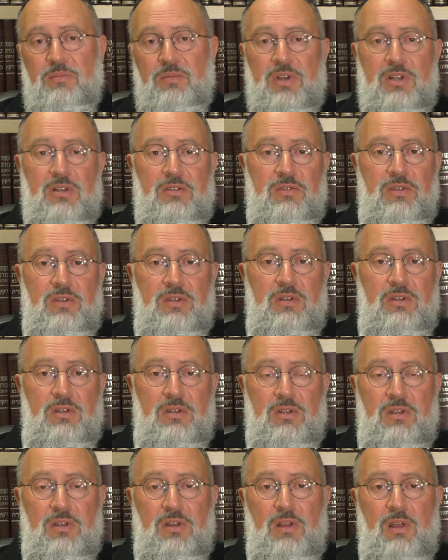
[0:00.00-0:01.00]
benefit
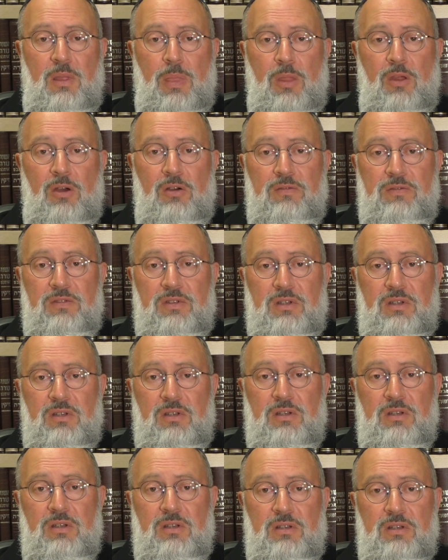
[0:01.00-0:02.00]
of
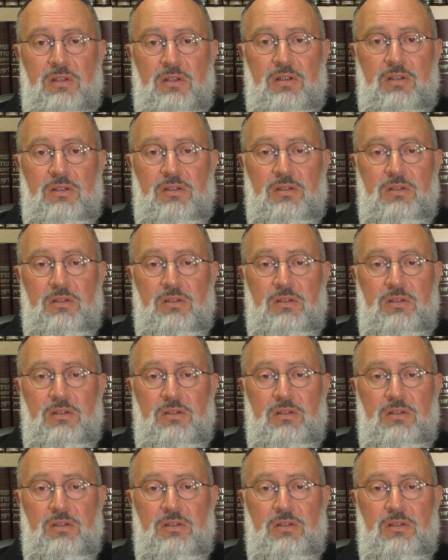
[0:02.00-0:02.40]
the uh,